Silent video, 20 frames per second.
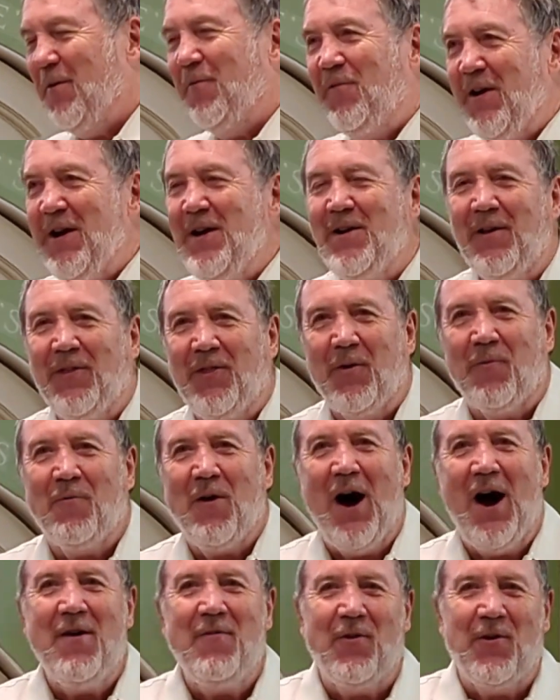defeated the
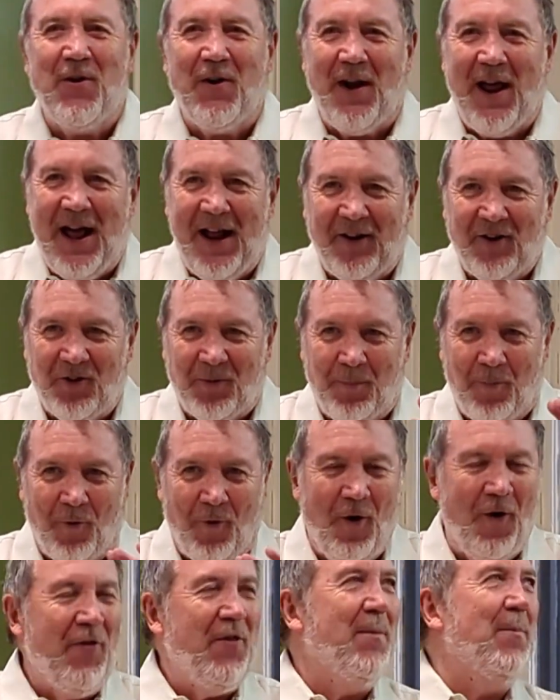rival clans,
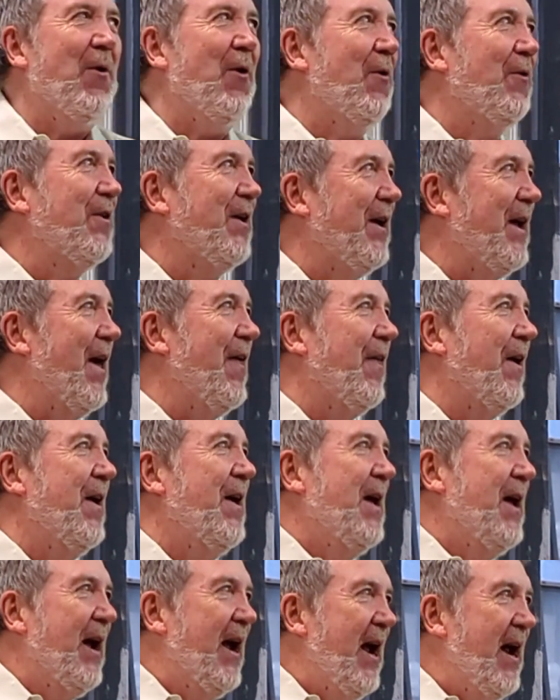brought them all together
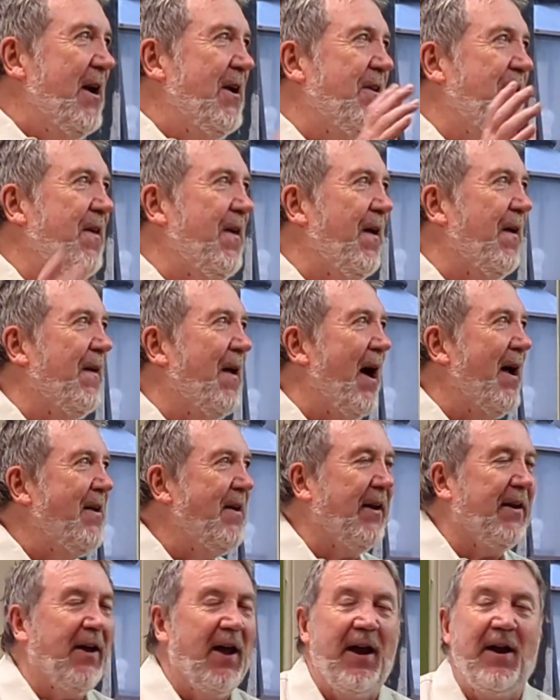into the
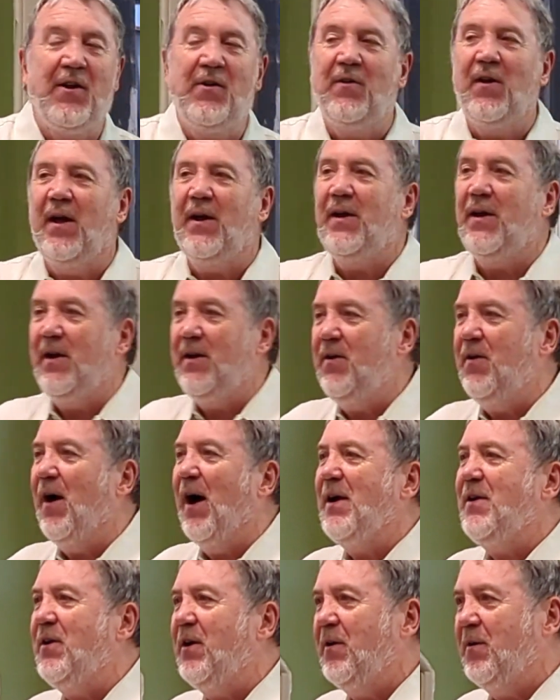United King,
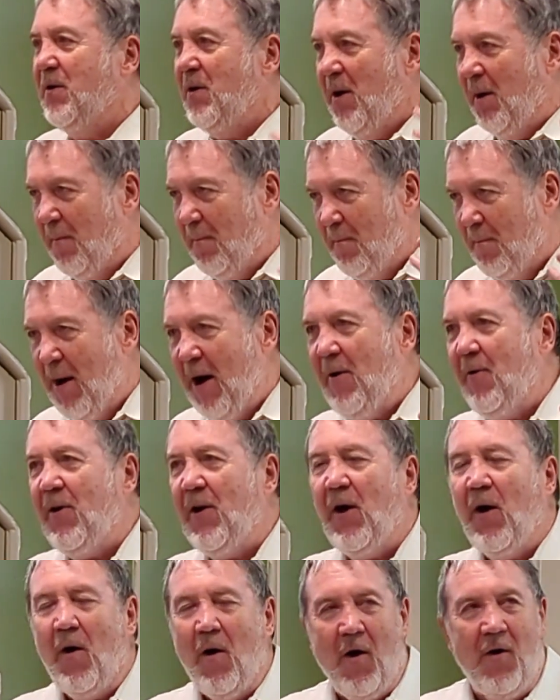United
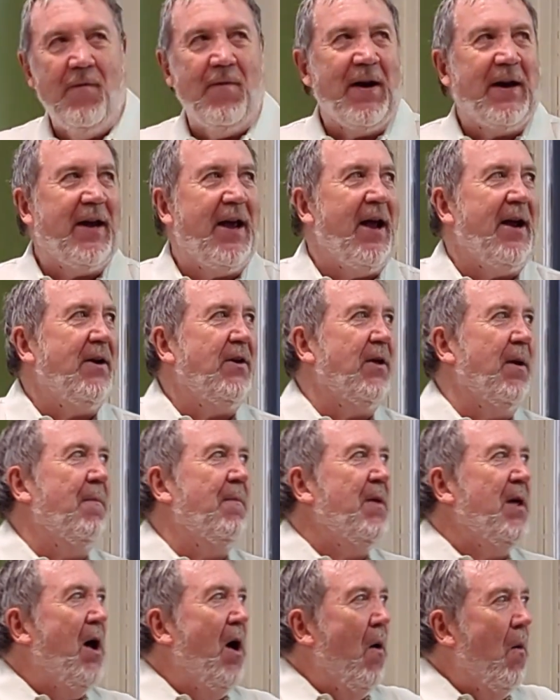Merina Hova
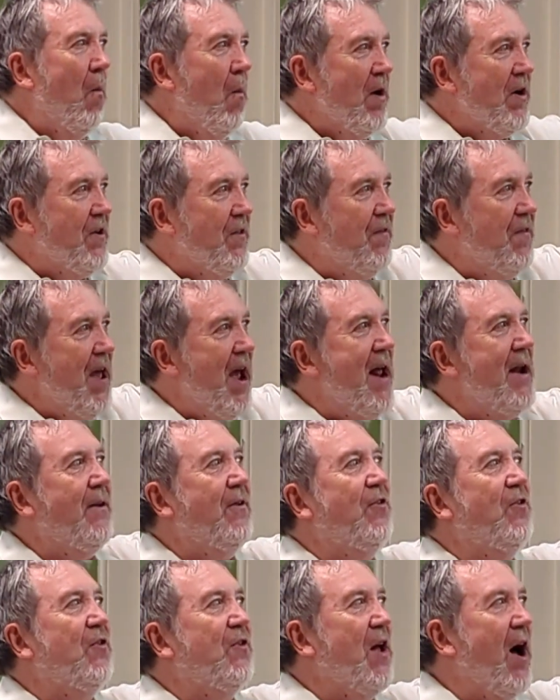Kingdom, which
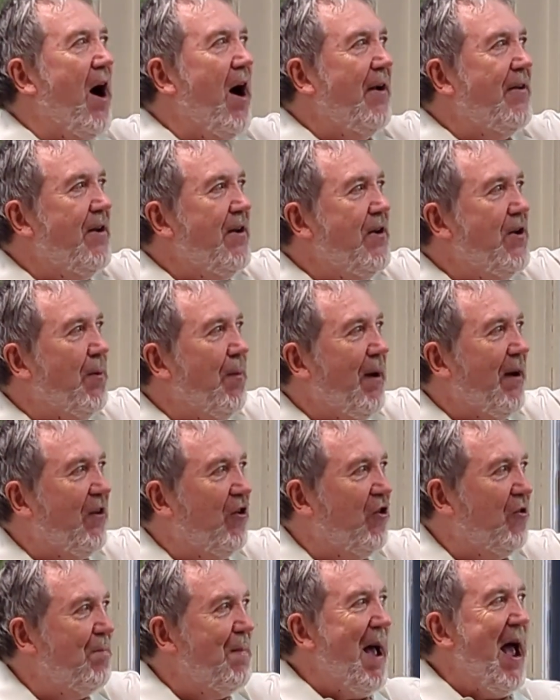then started to
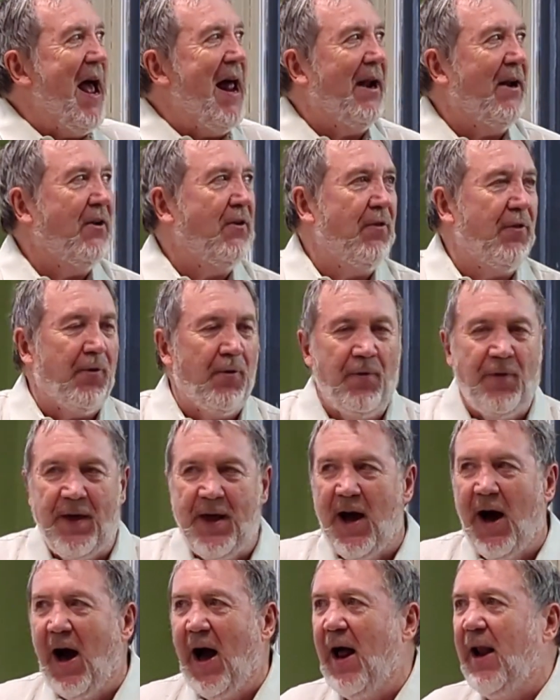expand through
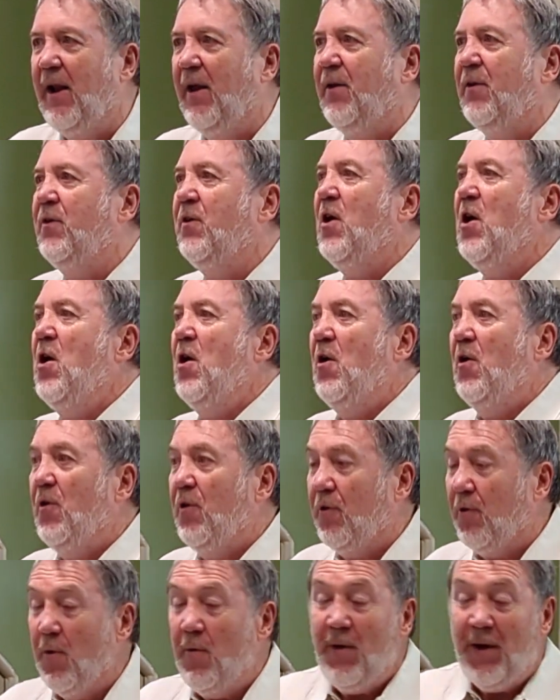the island
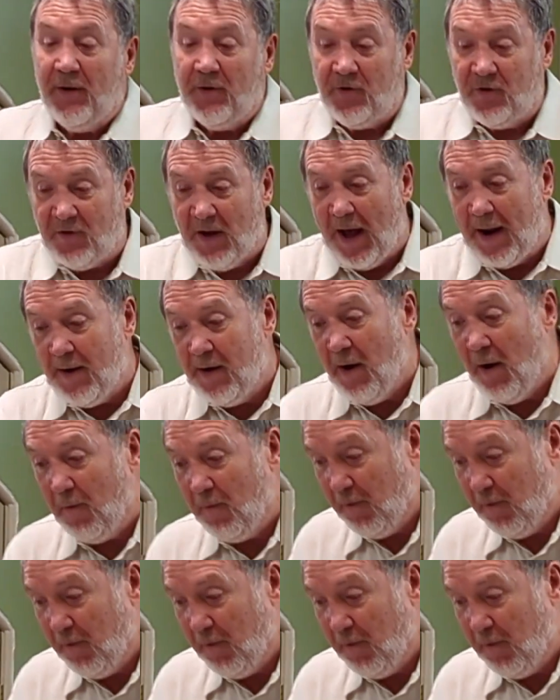through his son